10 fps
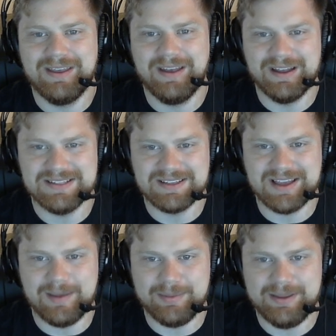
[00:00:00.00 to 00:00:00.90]
to
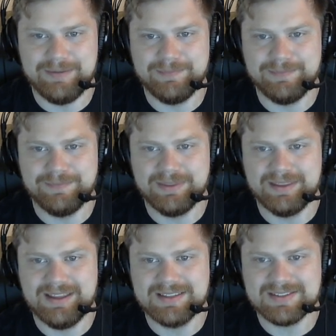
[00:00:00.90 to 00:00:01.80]
copy,
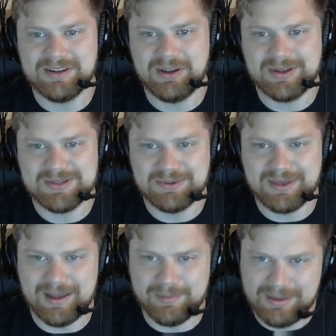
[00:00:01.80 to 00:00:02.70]
it's going to also
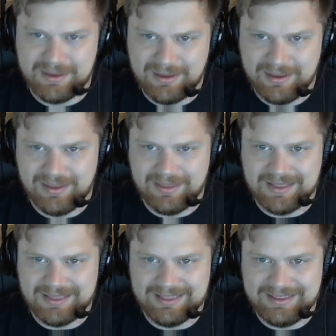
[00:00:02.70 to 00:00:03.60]
copy
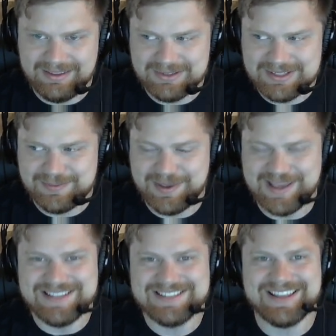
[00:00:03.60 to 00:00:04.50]
that little
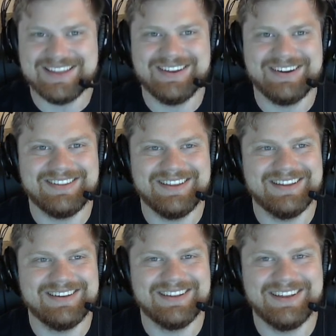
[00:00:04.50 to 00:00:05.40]
space down there at the
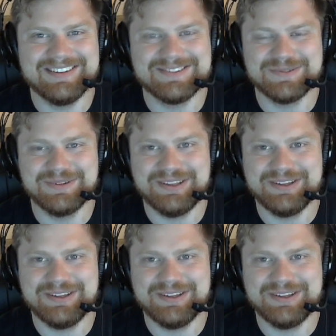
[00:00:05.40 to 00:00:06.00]
end. It's really